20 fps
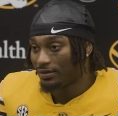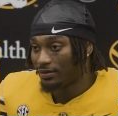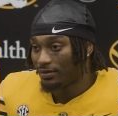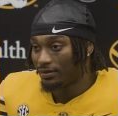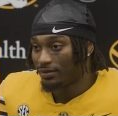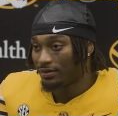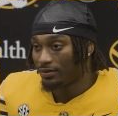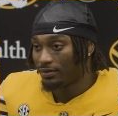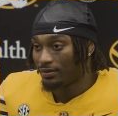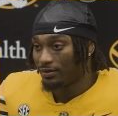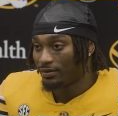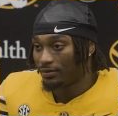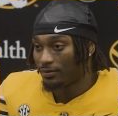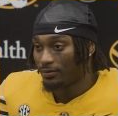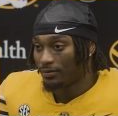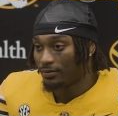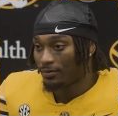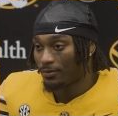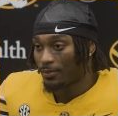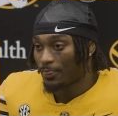
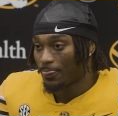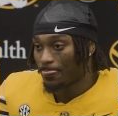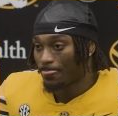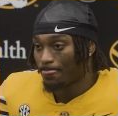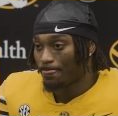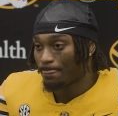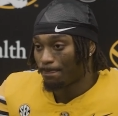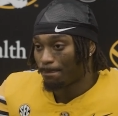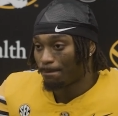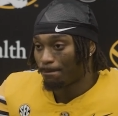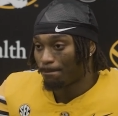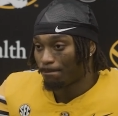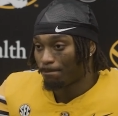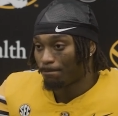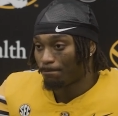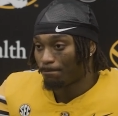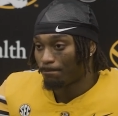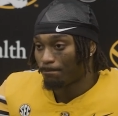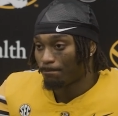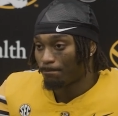
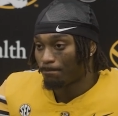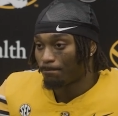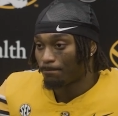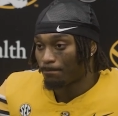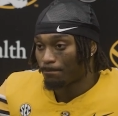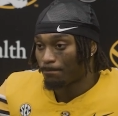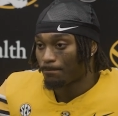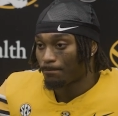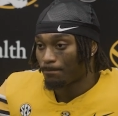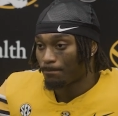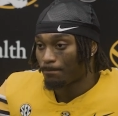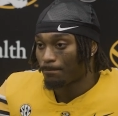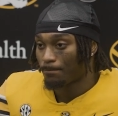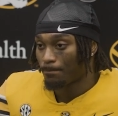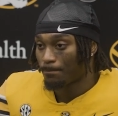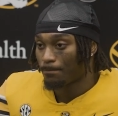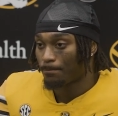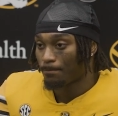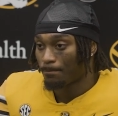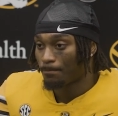
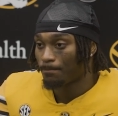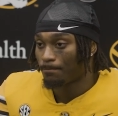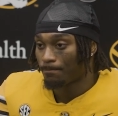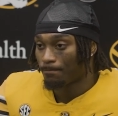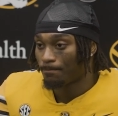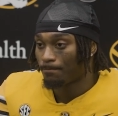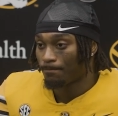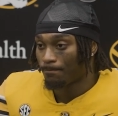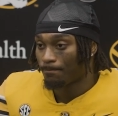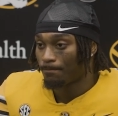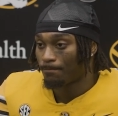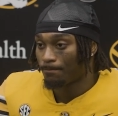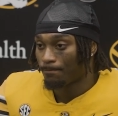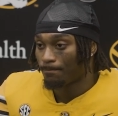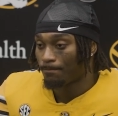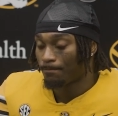Nothing is said.